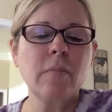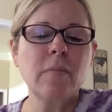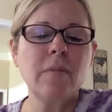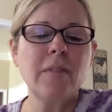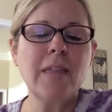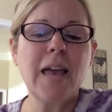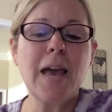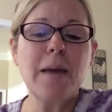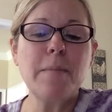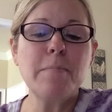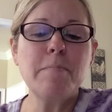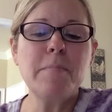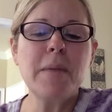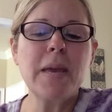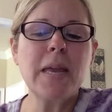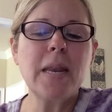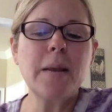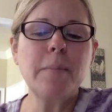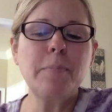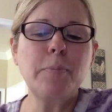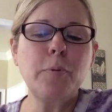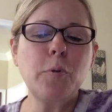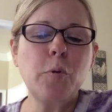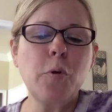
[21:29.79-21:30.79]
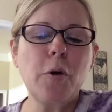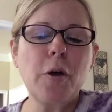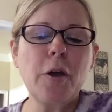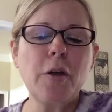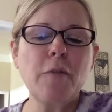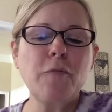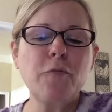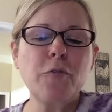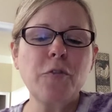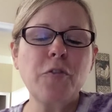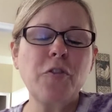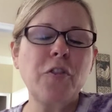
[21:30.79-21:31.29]
that men
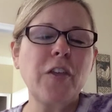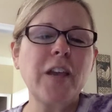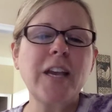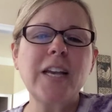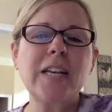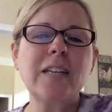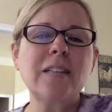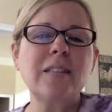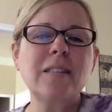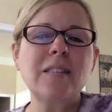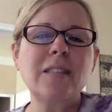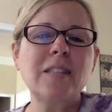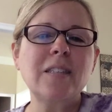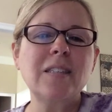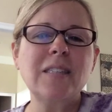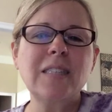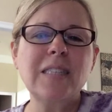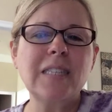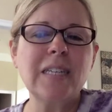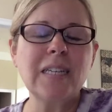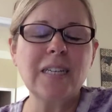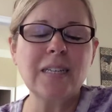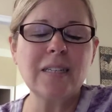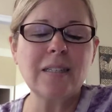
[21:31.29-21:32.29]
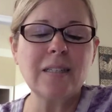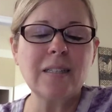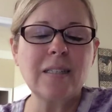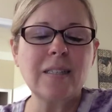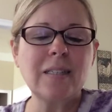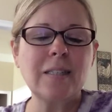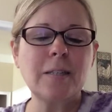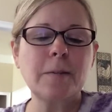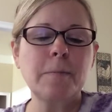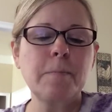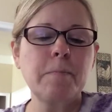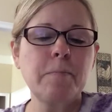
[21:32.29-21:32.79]
employ for things to
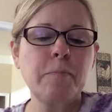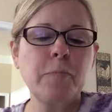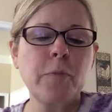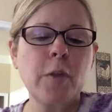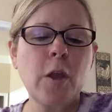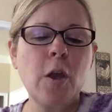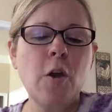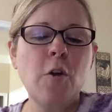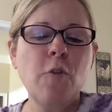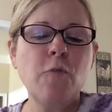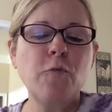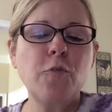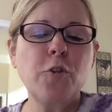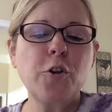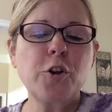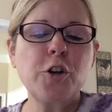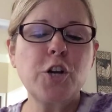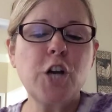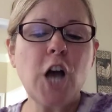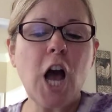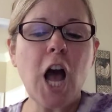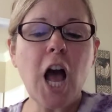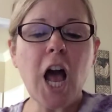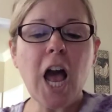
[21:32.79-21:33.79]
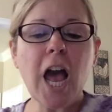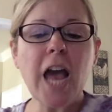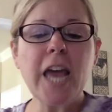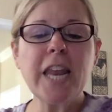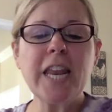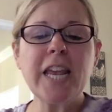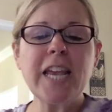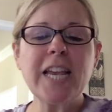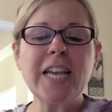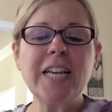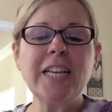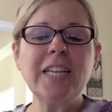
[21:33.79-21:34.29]
sense. For
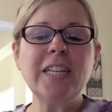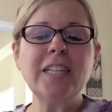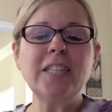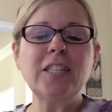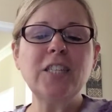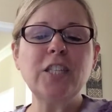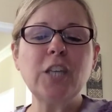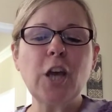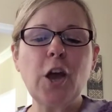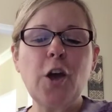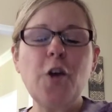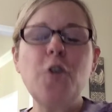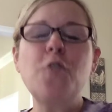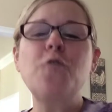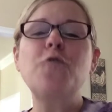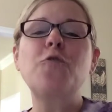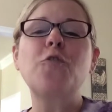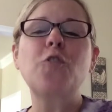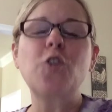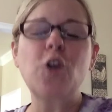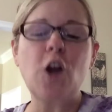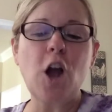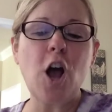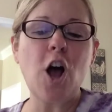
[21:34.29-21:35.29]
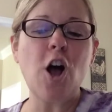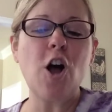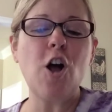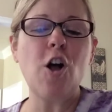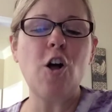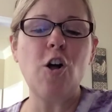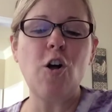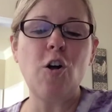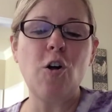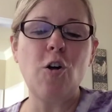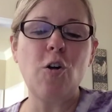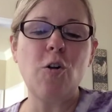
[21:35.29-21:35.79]
God is over
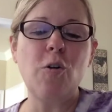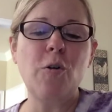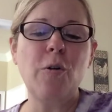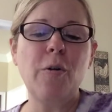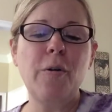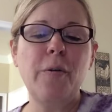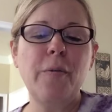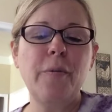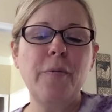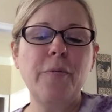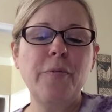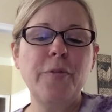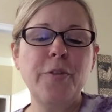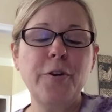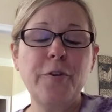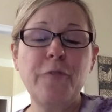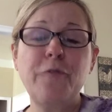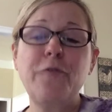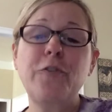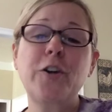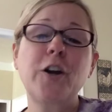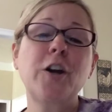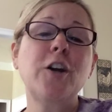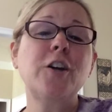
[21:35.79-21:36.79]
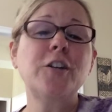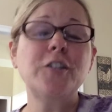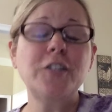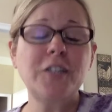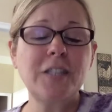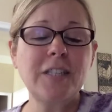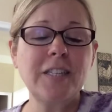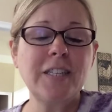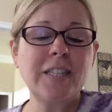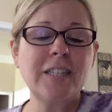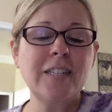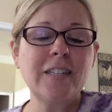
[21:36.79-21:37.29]
all the
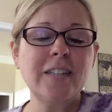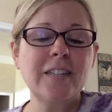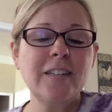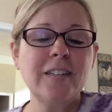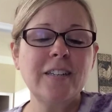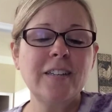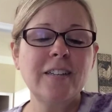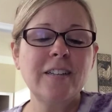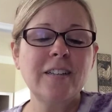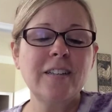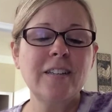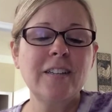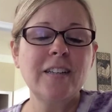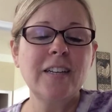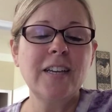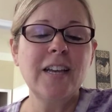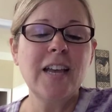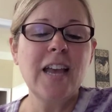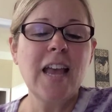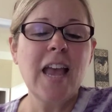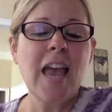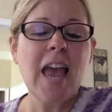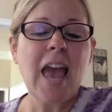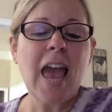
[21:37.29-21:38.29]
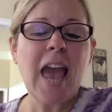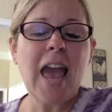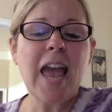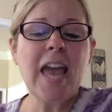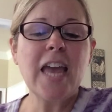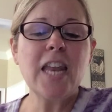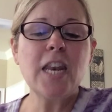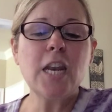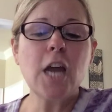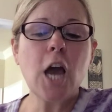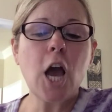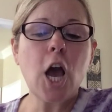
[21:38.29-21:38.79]
first,
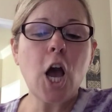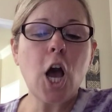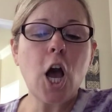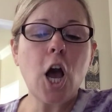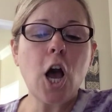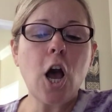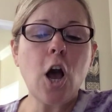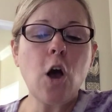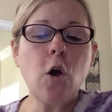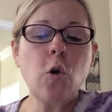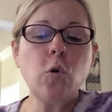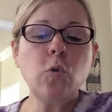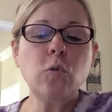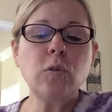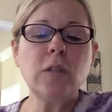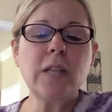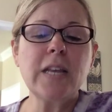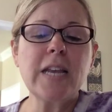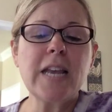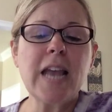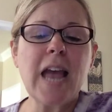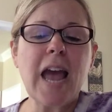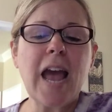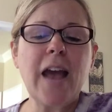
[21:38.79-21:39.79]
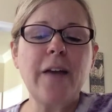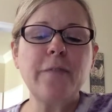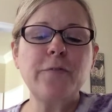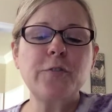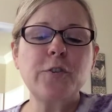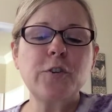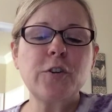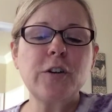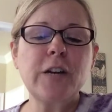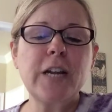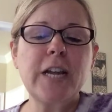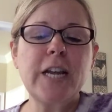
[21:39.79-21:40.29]
and only
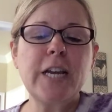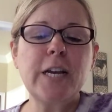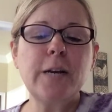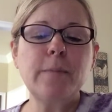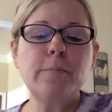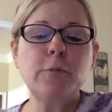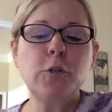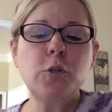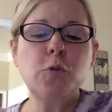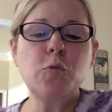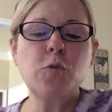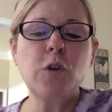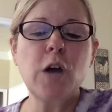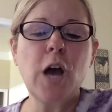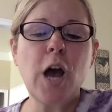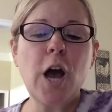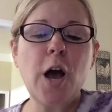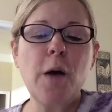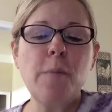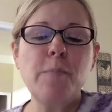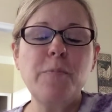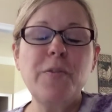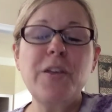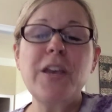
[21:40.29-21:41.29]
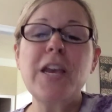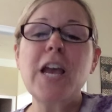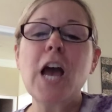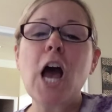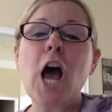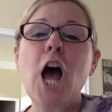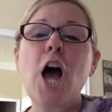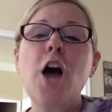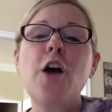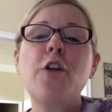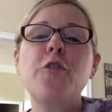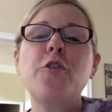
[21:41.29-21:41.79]
after him do come the
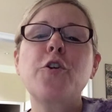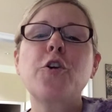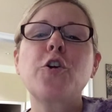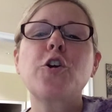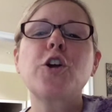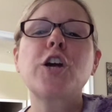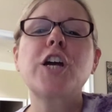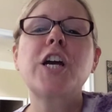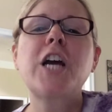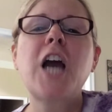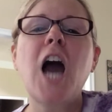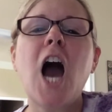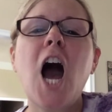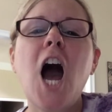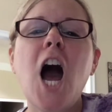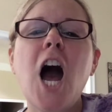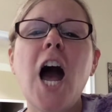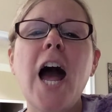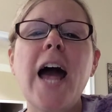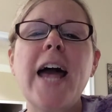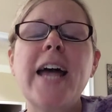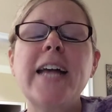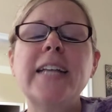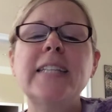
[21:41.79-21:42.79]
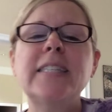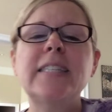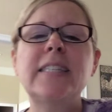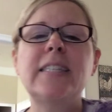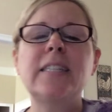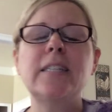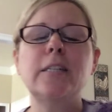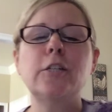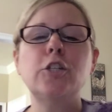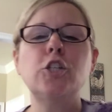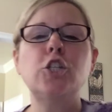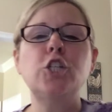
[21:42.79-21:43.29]
other gods.
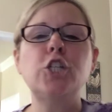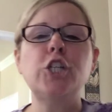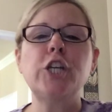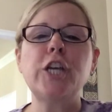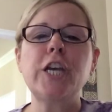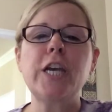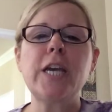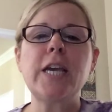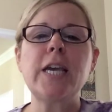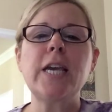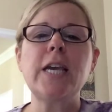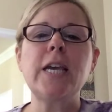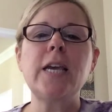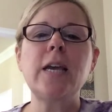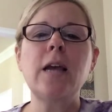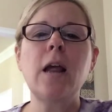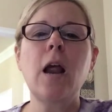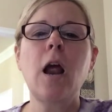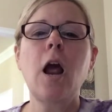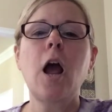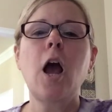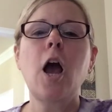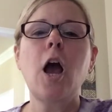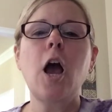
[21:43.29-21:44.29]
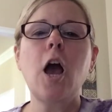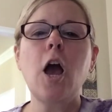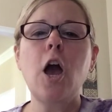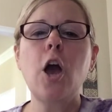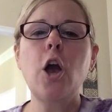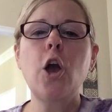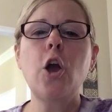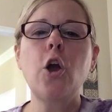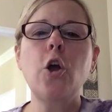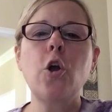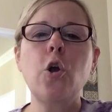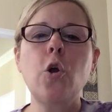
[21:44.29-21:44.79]
G
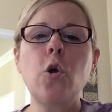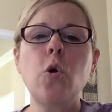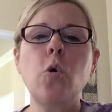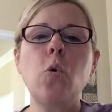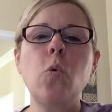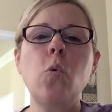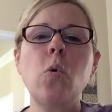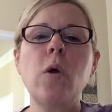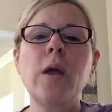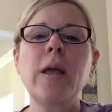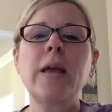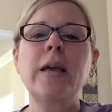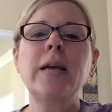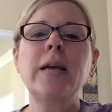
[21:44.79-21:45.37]
O